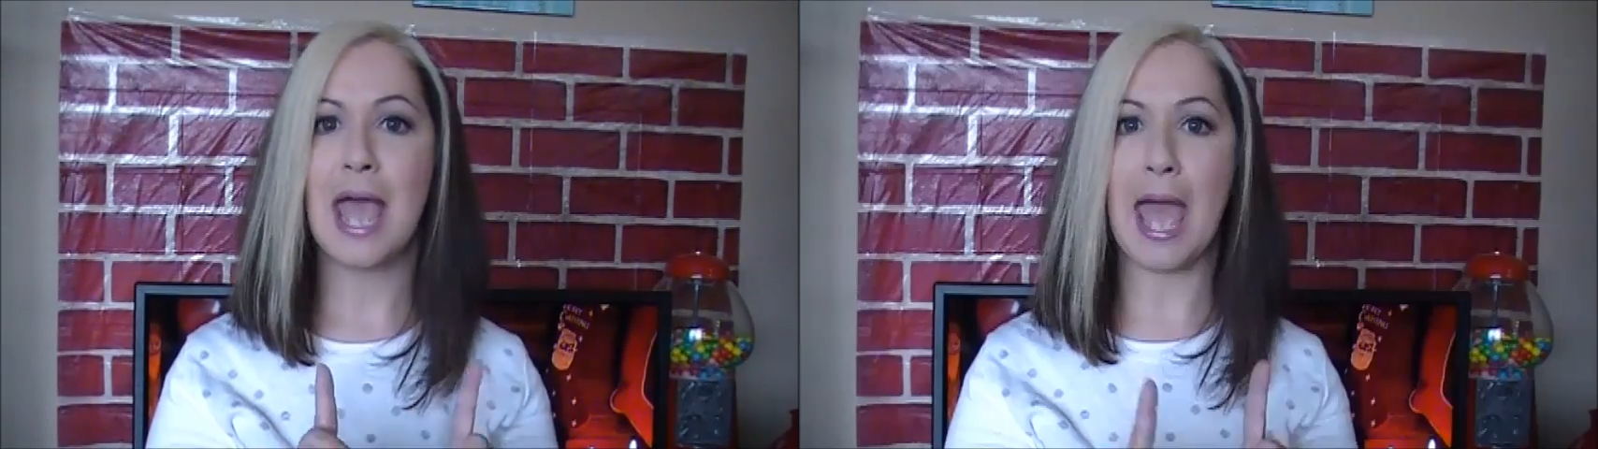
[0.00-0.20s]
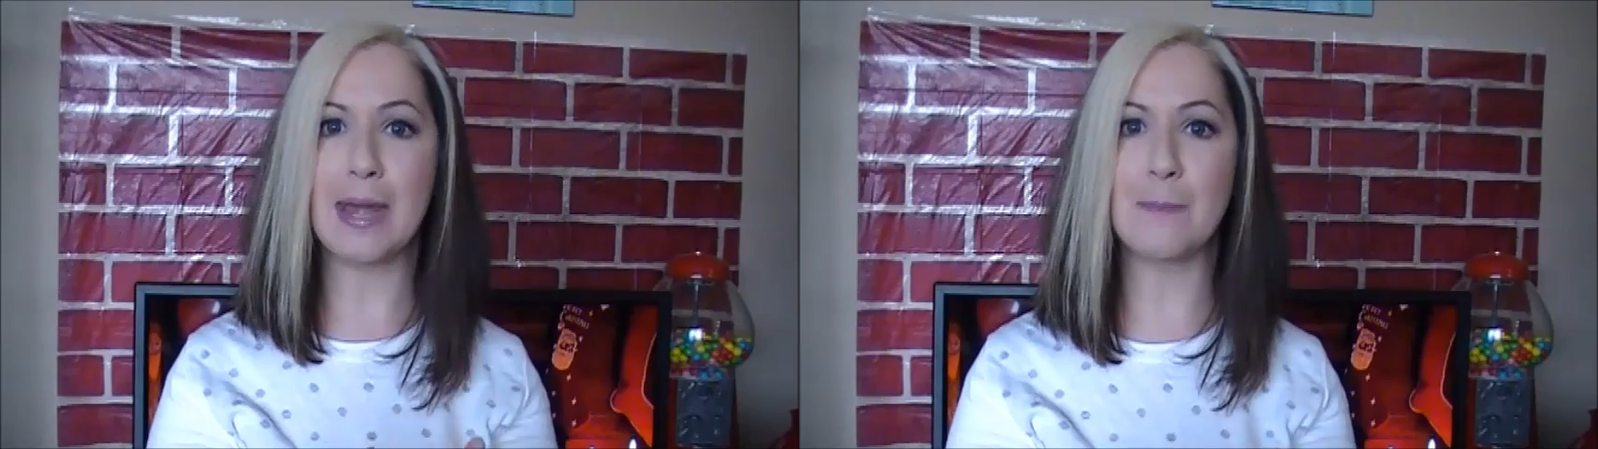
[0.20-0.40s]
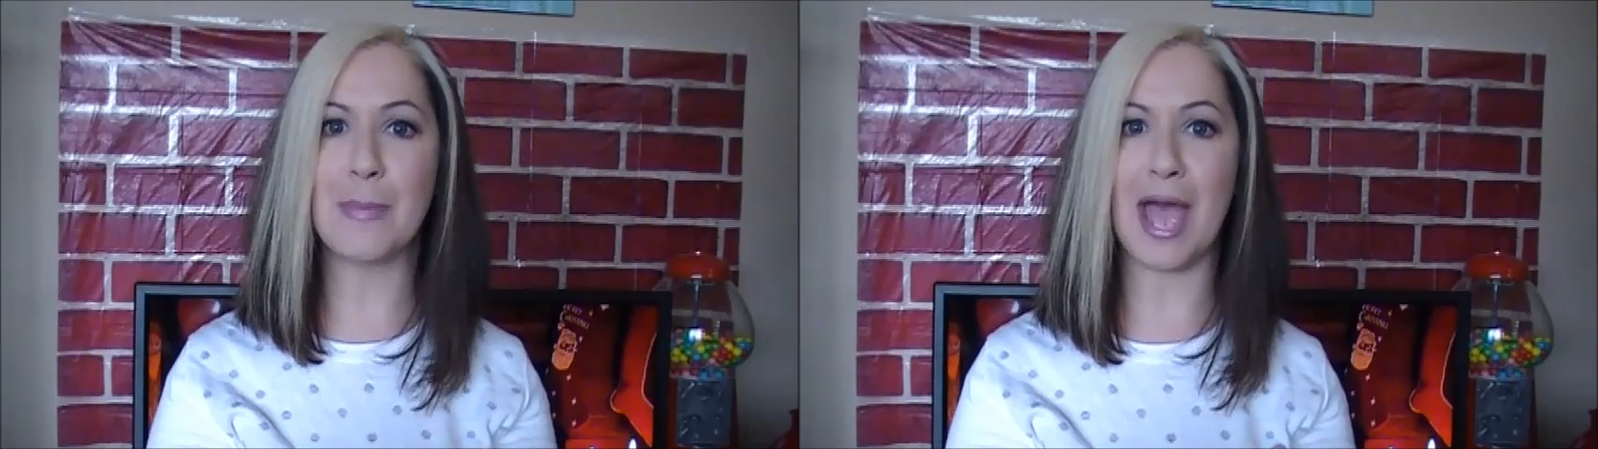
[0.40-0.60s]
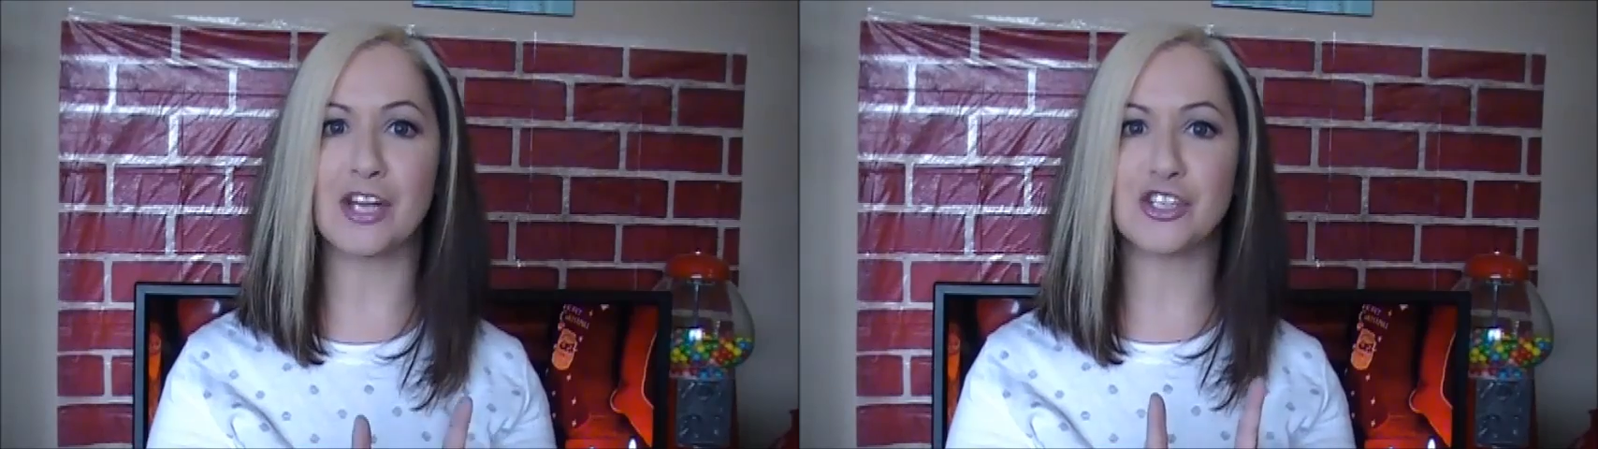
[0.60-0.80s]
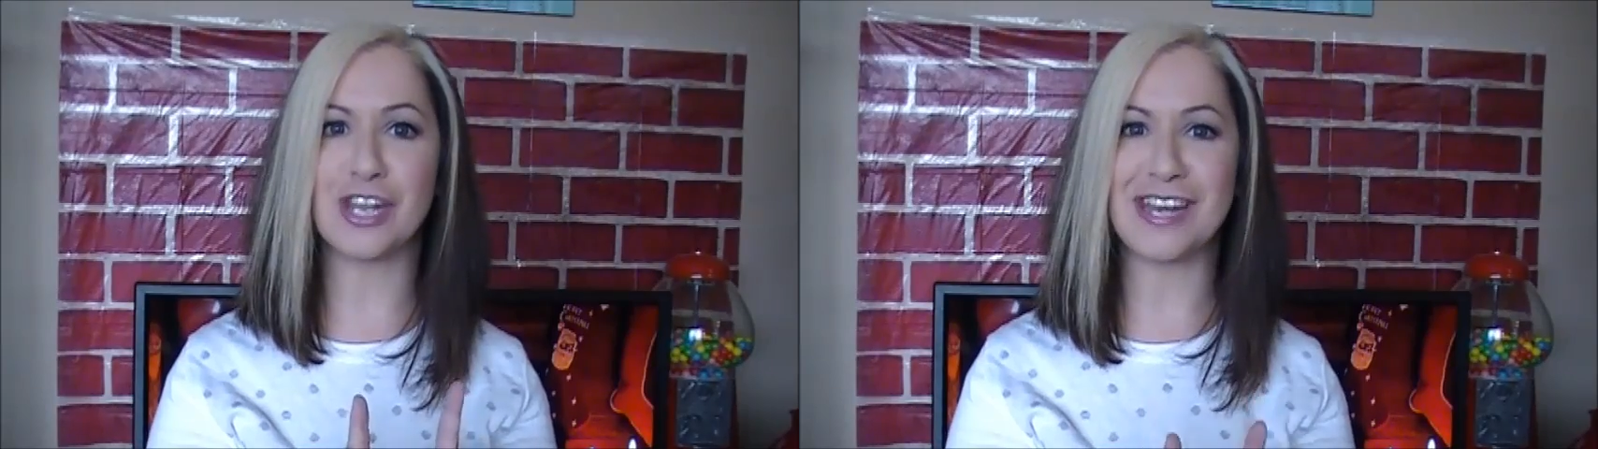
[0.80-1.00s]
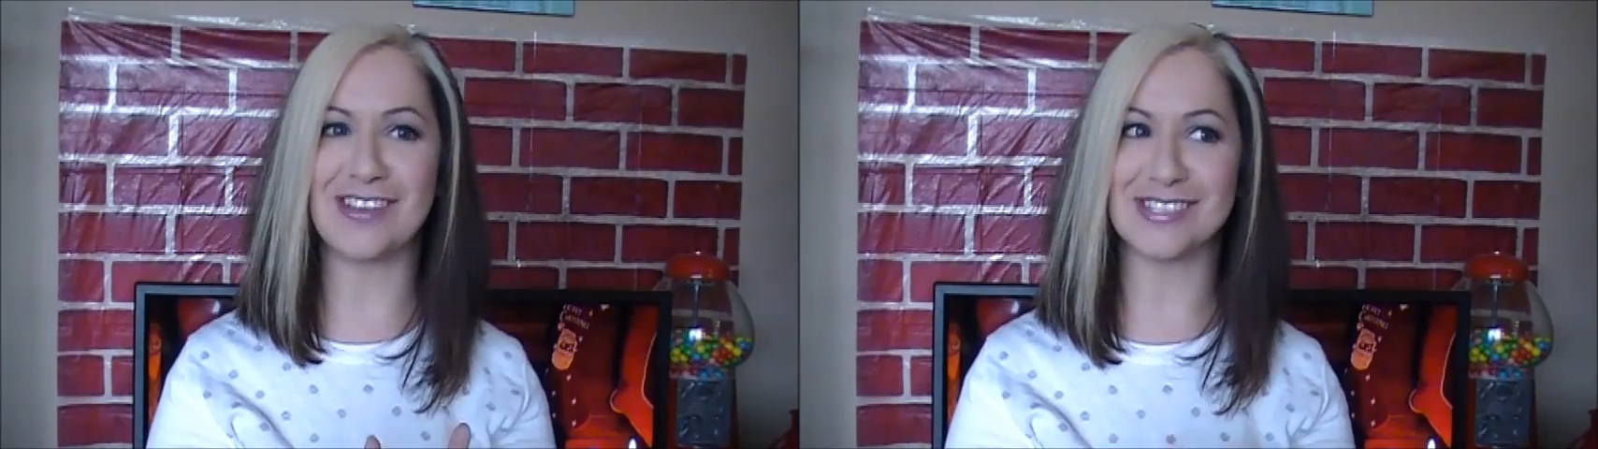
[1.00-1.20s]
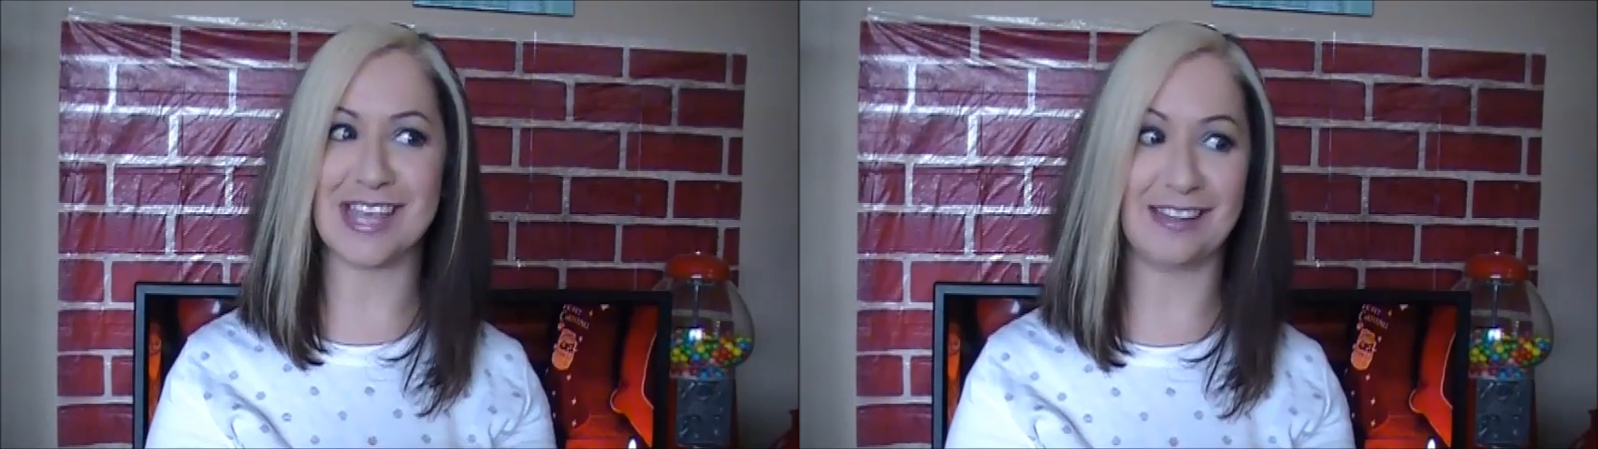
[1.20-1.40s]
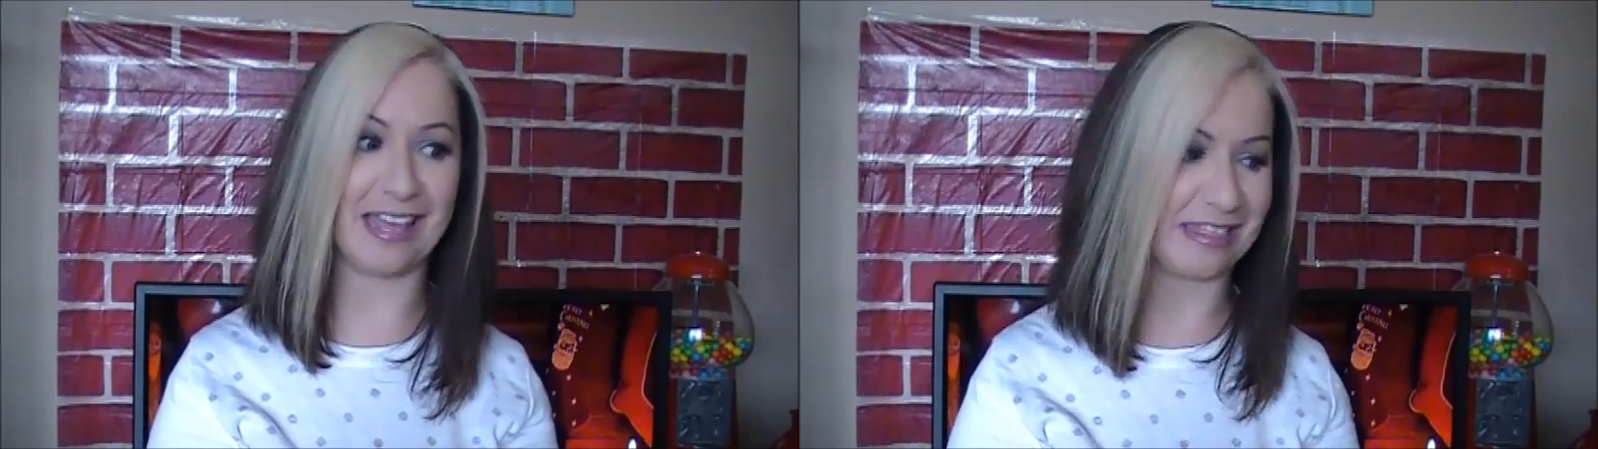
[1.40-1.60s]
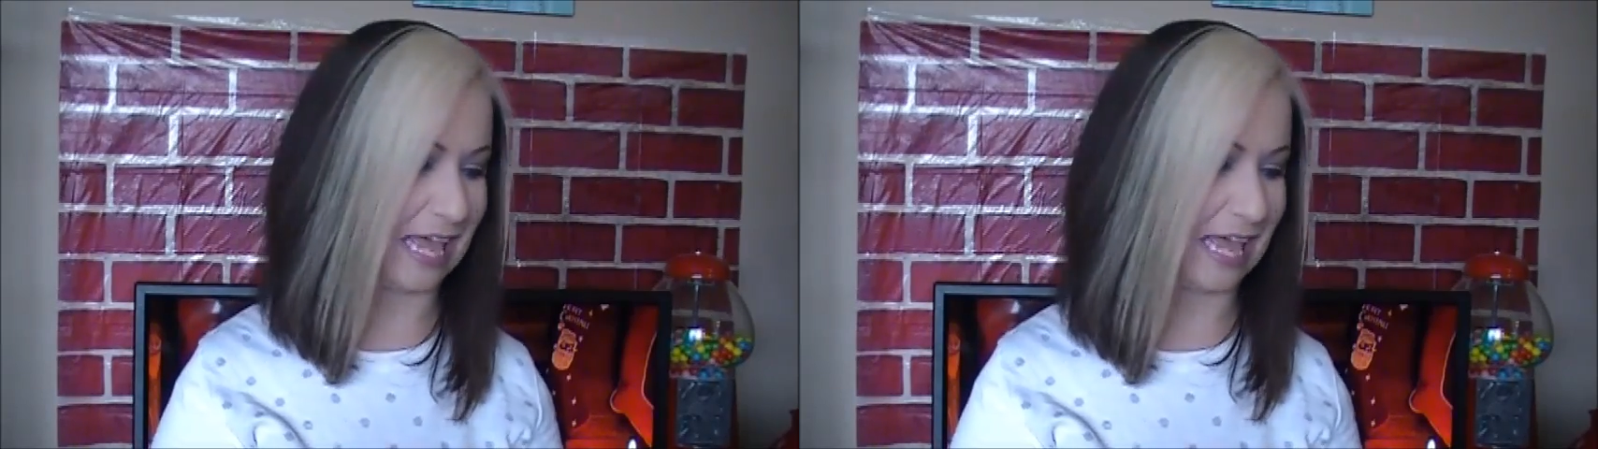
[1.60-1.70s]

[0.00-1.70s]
and match nail set like